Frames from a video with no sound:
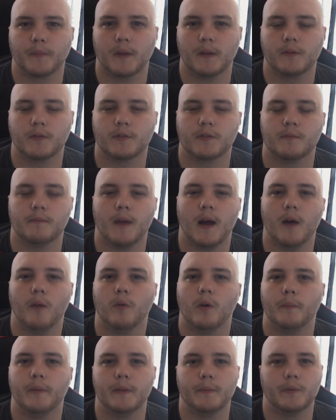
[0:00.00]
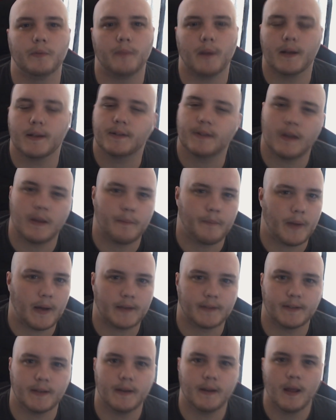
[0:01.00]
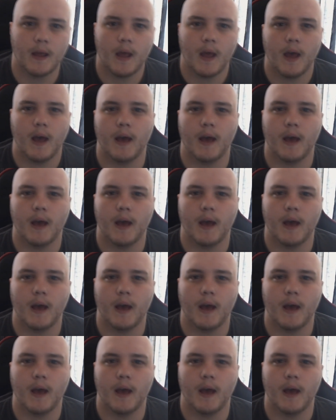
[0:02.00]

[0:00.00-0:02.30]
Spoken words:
It doesn't matter what people might say in passing,